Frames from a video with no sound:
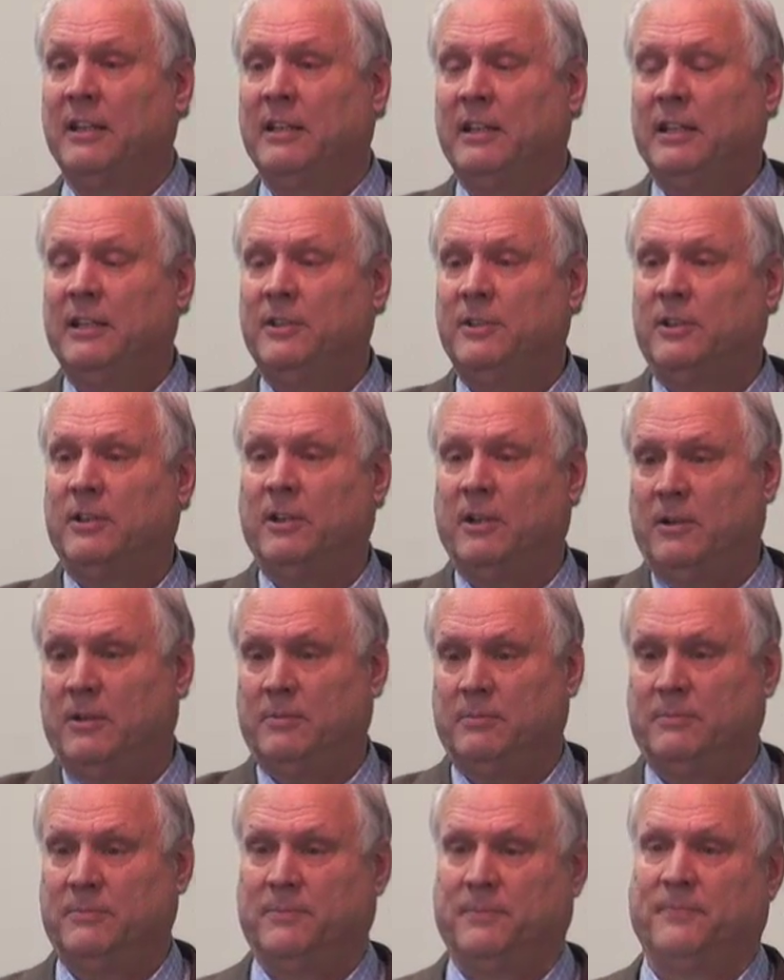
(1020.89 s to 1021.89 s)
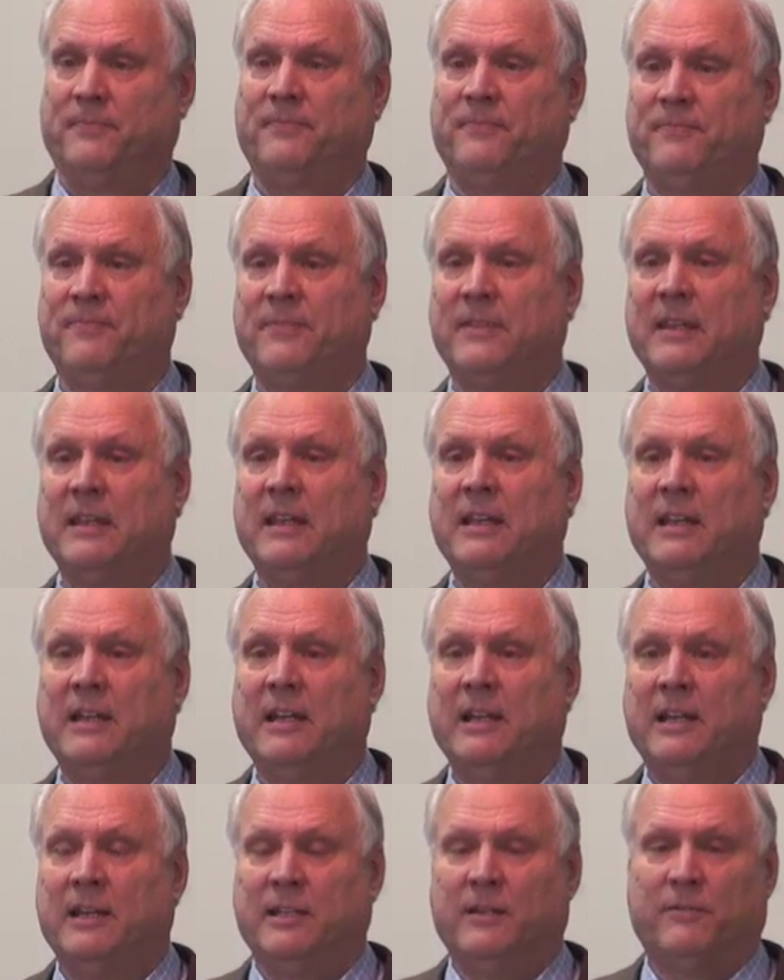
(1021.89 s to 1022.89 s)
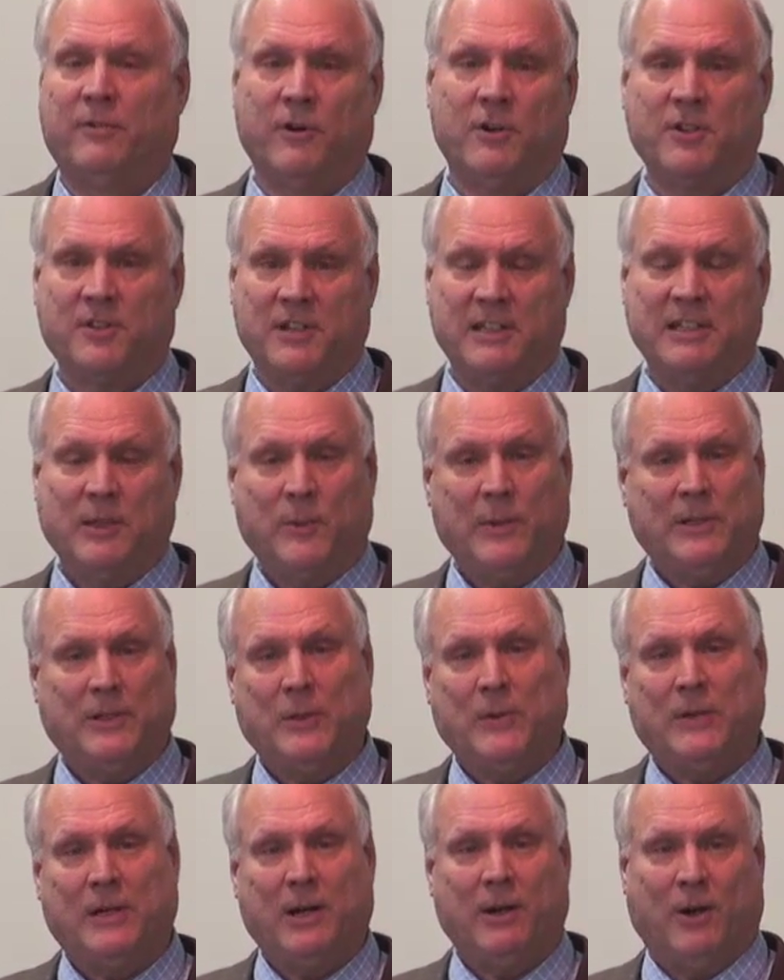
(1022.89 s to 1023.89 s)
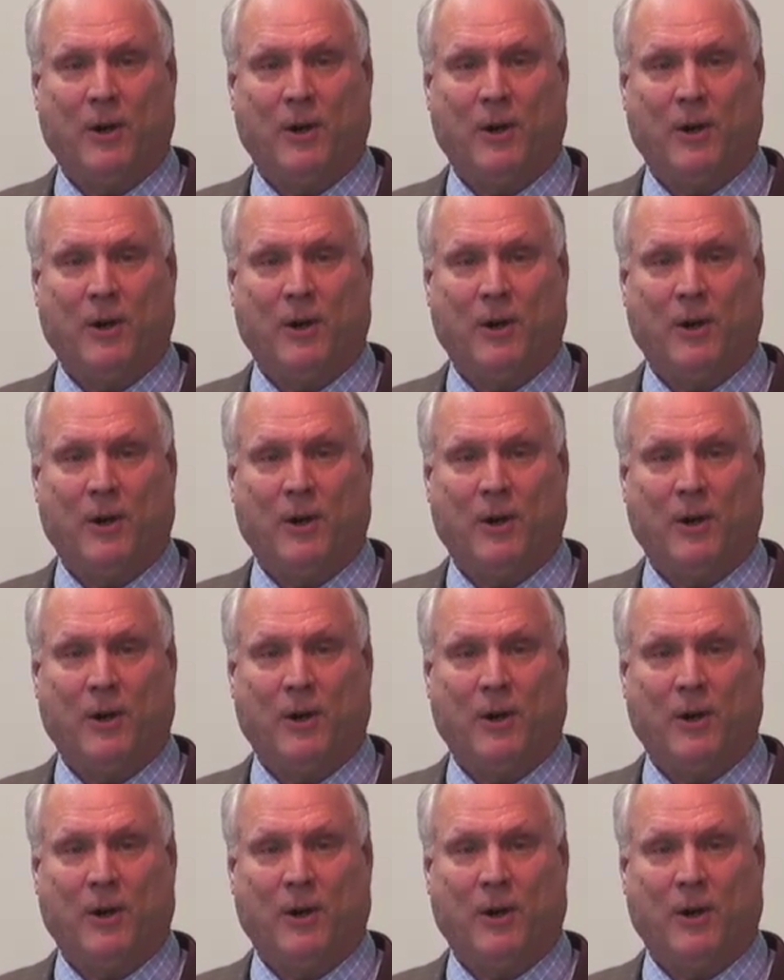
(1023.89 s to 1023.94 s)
in your home. And the first thing that we do in our